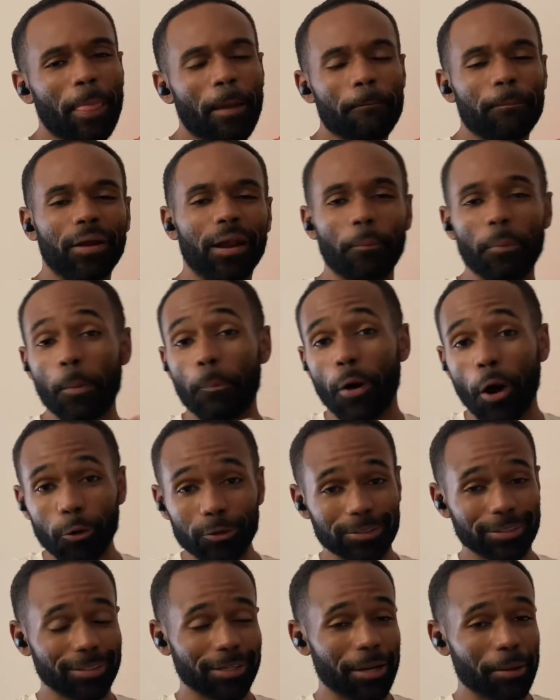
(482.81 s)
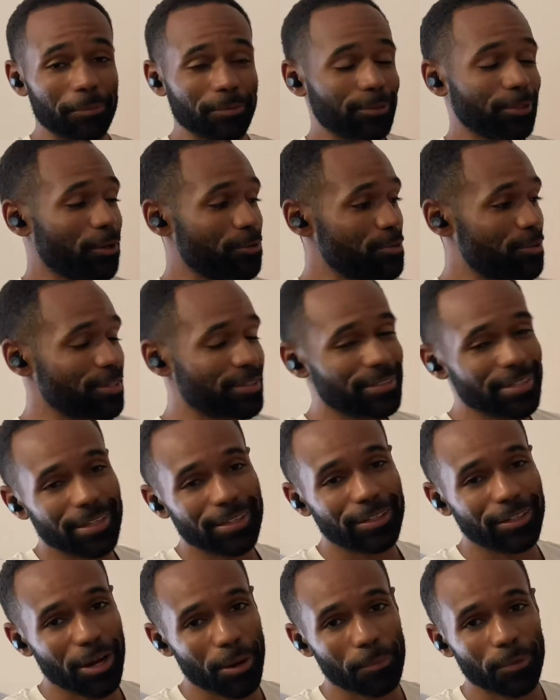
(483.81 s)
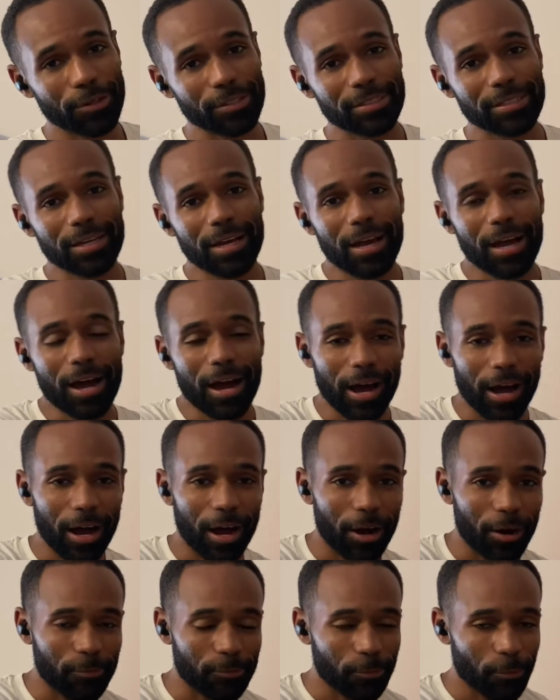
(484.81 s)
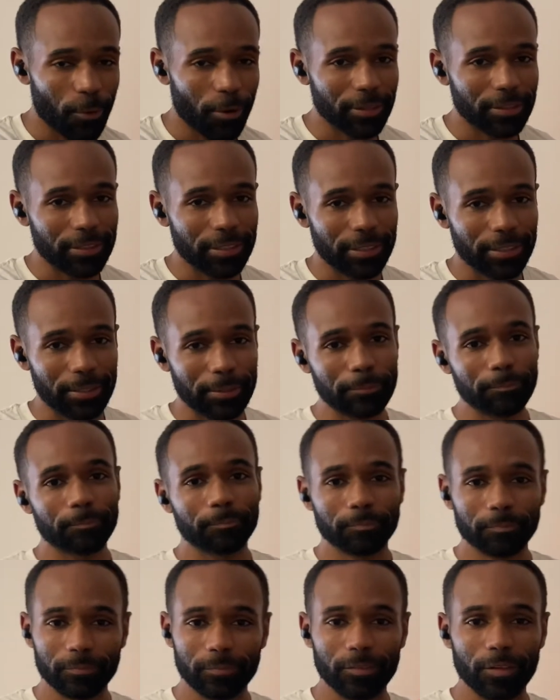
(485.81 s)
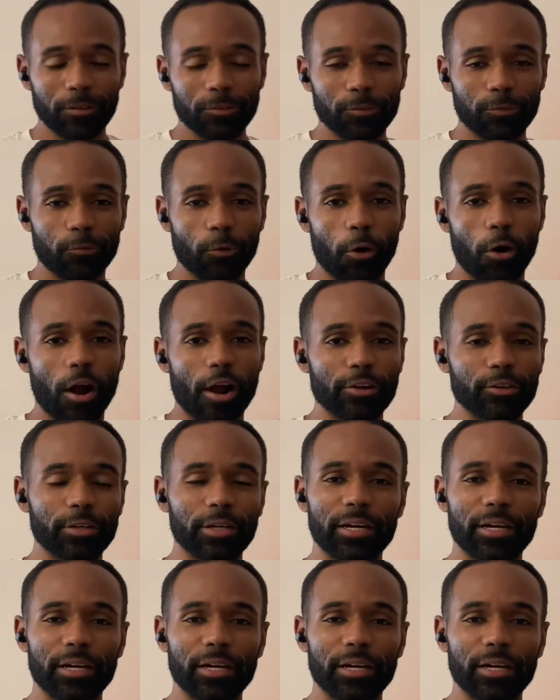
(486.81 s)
But I'm going to post it up so you can see the numbers for the 400.